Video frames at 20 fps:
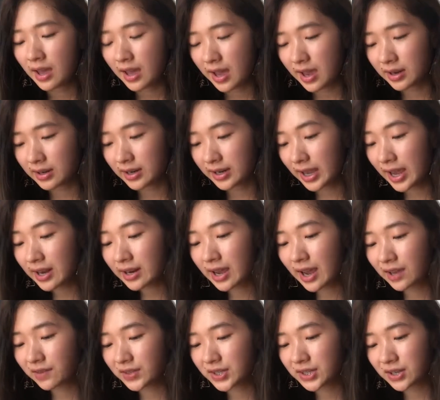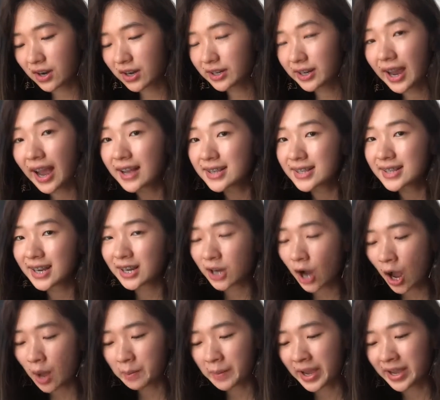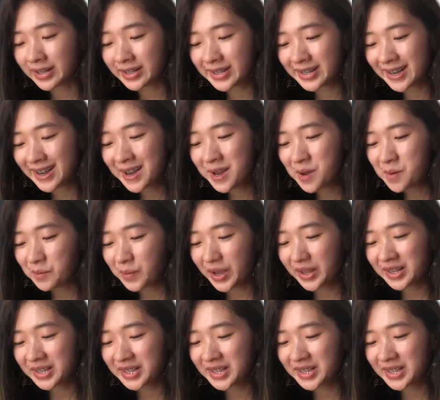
And again, I have a sarcastic comment by the